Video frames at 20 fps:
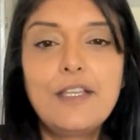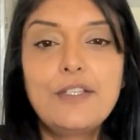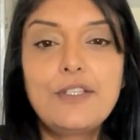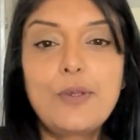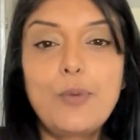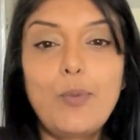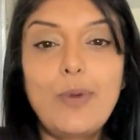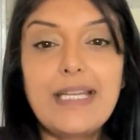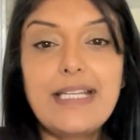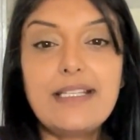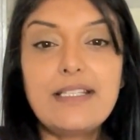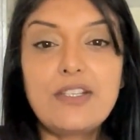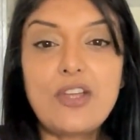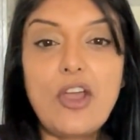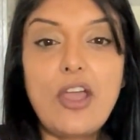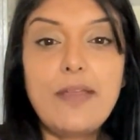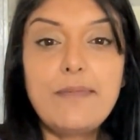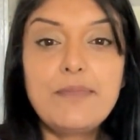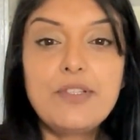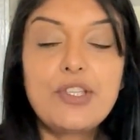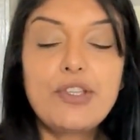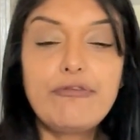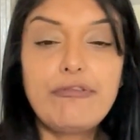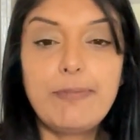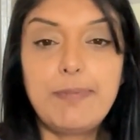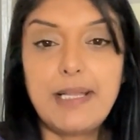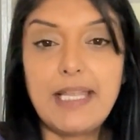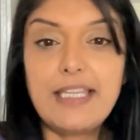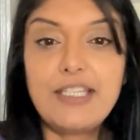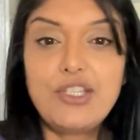So when it's time to
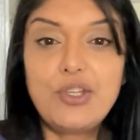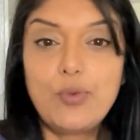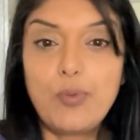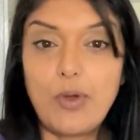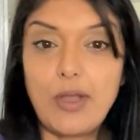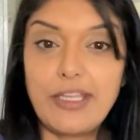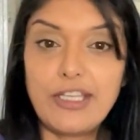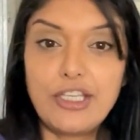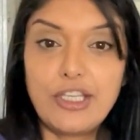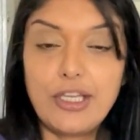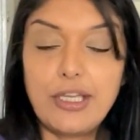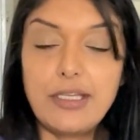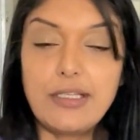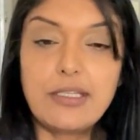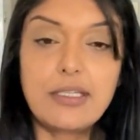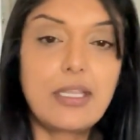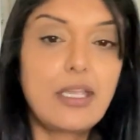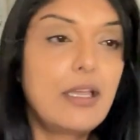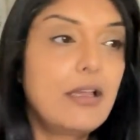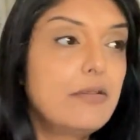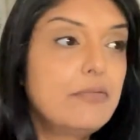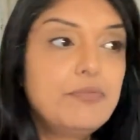replace your white goods,